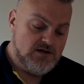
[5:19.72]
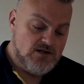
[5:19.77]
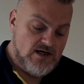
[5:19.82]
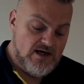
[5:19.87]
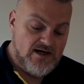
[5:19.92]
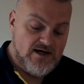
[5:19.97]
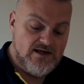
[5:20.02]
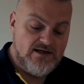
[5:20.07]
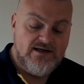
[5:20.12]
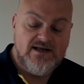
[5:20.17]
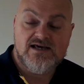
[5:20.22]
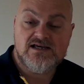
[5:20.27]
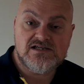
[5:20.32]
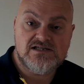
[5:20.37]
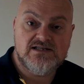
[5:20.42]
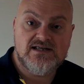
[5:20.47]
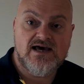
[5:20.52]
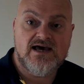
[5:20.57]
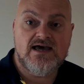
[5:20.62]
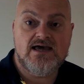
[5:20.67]

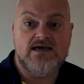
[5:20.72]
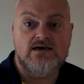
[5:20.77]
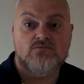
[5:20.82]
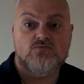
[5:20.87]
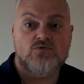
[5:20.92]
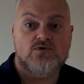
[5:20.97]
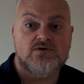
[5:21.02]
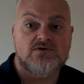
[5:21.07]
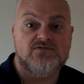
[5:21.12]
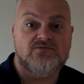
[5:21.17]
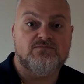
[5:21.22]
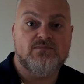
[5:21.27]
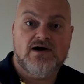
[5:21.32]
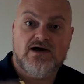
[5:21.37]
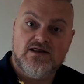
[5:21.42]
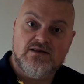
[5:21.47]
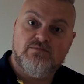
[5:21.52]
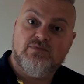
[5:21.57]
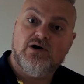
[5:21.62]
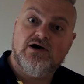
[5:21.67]
Next day was my
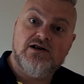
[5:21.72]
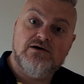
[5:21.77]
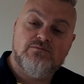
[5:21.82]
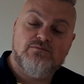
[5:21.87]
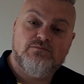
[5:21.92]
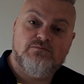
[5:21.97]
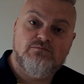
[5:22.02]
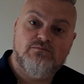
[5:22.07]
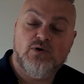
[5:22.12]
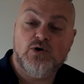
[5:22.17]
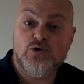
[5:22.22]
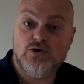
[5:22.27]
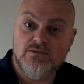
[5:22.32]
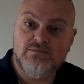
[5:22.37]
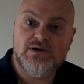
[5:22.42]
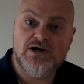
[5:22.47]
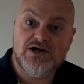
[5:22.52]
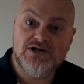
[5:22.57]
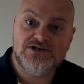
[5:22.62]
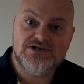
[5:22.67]
other bottle
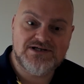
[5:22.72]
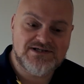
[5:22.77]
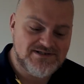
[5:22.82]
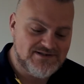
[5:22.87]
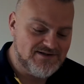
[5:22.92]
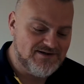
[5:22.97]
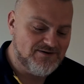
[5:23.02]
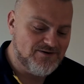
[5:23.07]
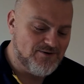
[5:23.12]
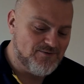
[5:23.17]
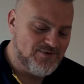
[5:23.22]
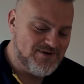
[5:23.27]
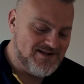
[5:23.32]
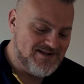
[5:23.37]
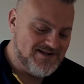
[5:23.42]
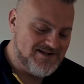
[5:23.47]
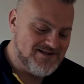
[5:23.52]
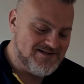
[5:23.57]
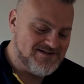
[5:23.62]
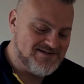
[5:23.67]
purchase I got with
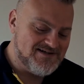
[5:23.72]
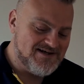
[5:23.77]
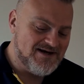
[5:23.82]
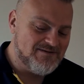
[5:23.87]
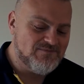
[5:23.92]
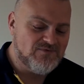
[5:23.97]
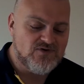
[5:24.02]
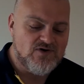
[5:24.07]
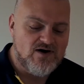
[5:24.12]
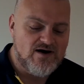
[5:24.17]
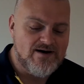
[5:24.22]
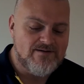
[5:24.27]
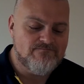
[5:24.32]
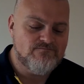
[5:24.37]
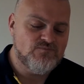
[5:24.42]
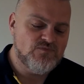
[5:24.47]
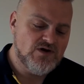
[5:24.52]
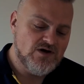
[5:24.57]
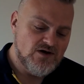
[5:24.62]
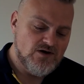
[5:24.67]
it at the same time,
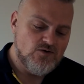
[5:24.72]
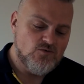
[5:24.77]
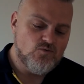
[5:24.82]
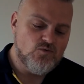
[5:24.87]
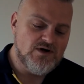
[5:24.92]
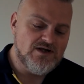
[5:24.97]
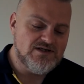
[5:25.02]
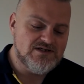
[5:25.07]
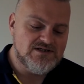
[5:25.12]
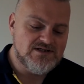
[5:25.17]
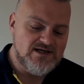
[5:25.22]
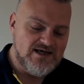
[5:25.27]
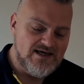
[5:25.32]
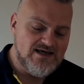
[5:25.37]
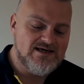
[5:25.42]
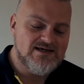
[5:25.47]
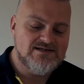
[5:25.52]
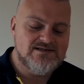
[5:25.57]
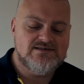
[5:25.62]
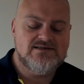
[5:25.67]
which
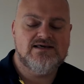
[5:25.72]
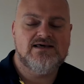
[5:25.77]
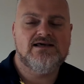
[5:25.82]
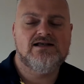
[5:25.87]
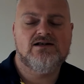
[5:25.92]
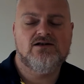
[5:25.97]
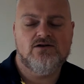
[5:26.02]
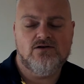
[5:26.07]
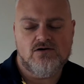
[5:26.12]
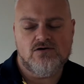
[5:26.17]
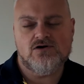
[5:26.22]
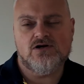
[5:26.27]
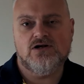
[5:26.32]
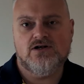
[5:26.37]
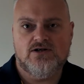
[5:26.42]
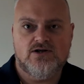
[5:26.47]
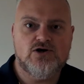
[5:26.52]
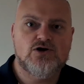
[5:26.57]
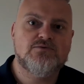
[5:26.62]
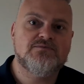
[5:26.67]
is the Loch
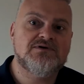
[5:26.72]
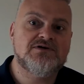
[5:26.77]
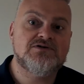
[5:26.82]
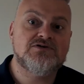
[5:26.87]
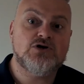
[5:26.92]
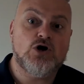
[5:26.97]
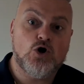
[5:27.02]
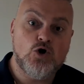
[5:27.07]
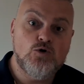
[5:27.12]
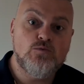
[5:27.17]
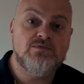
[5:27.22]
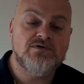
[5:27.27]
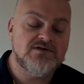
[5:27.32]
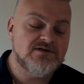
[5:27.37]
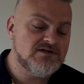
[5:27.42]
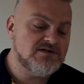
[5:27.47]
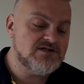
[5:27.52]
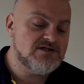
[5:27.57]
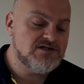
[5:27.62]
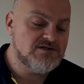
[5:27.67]
Lomond
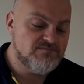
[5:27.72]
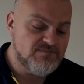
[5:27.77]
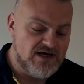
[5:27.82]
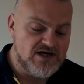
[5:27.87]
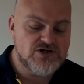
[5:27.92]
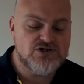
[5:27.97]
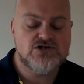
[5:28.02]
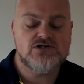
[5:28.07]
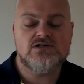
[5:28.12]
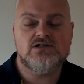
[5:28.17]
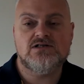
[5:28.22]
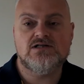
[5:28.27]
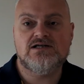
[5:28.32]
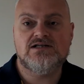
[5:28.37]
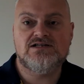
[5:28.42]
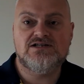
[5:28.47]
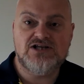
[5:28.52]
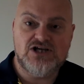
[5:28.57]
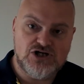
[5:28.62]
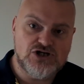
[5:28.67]
Open Special
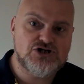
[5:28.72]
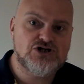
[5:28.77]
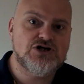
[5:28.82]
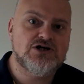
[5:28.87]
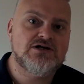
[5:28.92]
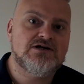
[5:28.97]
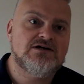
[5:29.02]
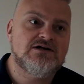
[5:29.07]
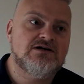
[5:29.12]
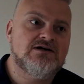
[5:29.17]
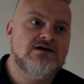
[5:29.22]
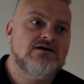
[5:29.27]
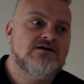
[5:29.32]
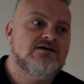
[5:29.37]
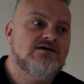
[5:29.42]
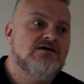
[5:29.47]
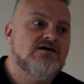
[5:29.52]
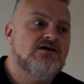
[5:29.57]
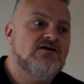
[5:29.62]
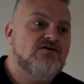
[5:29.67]
Edition
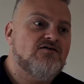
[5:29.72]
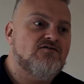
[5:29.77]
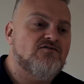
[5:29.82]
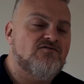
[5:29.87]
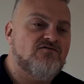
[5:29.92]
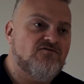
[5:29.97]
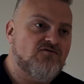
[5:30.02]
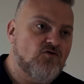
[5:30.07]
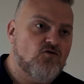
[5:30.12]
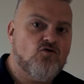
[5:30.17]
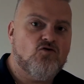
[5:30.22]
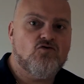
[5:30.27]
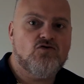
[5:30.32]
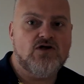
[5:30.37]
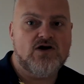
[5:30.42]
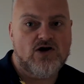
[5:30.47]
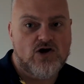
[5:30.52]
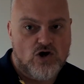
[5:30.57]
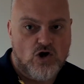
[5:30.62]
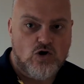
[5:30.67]
for
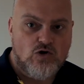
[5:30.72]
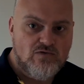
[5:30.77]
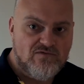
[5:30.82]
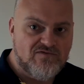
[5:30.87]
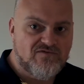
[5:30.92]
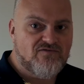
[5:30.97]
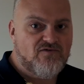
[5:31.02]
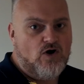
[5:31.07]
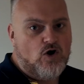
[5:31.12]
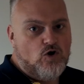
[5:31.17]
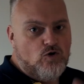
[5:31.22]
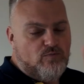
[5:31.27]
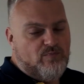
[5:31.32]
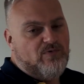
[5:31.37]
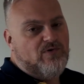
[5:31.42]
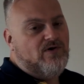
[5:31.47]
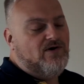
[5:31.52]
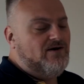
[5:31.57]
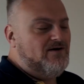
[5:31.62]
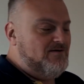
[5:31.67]
the Golf
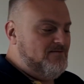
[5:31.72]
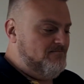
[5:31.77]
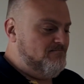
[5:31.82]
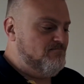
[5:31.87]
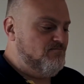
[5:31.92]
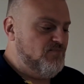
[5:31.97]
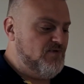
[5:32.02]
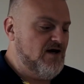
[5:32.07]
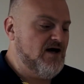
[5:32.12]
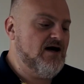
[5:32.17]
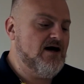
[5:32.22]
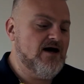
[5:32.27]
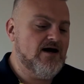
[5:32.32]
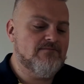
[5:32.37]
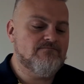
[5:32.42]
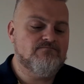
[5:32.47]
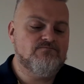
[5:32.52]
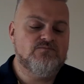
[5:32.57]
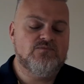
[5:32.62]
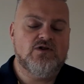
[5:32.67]
Open.
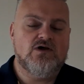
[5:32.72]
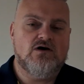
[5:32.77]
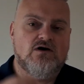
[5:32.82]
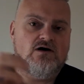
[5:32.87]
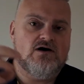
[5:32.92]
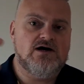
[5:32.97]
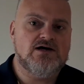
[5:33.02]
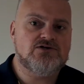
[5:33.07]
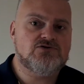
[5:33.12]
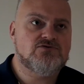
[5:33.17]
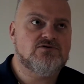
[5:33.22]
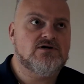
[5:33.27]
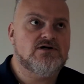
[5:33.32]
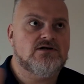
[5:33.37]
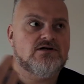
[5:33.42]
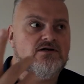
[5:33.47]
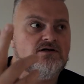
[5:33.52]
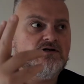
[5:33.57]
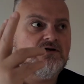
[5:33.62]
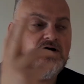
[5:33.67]
I
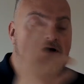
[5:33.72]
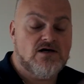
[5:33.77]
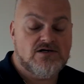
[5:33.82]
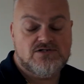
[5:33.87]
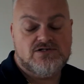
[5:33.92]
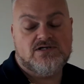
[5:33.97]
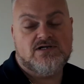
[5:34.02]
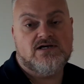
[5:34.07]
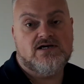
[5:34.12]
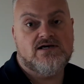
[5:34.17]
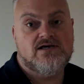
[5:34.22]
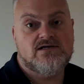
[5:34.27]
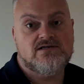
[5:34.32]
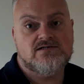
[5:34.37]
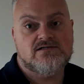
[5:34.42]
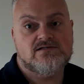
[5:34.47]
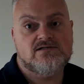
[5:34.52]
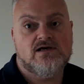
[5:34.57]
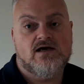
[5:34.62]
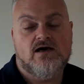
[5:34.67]
tried last
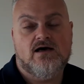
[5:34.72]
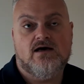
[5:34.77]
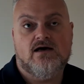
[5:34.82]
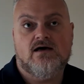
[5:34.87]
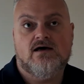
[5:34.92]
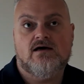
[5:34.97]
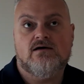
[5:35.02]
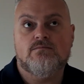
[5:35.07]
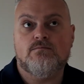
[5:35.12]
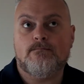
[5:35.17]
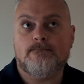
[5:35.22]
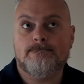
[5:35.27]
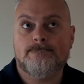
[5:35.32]
year's, I